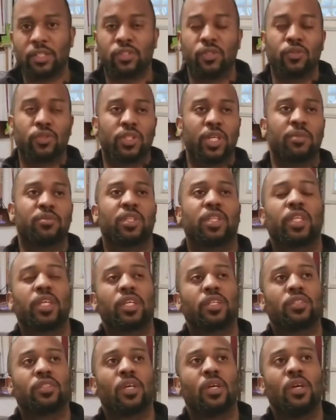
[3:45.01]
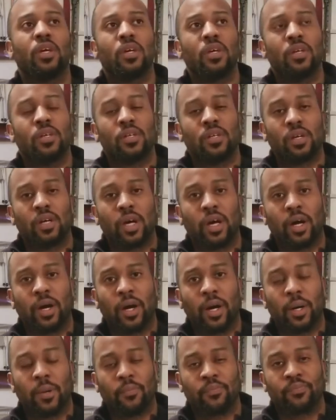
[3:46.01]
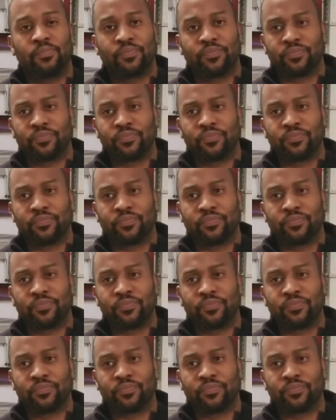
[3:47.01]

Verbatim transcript: those types of things. Um,